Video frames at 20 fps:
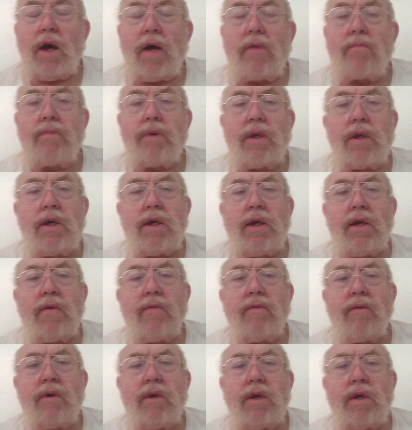I
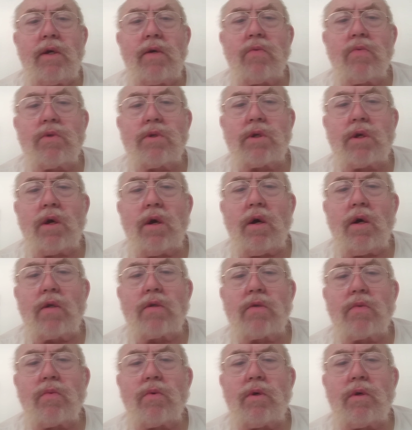believe it was
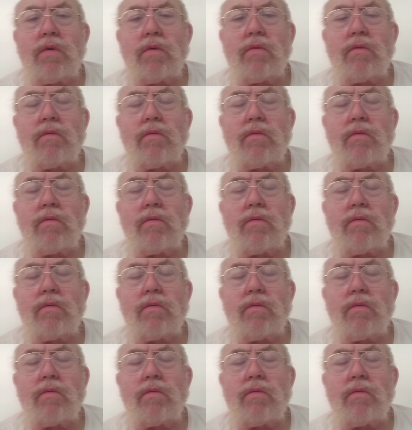God's will.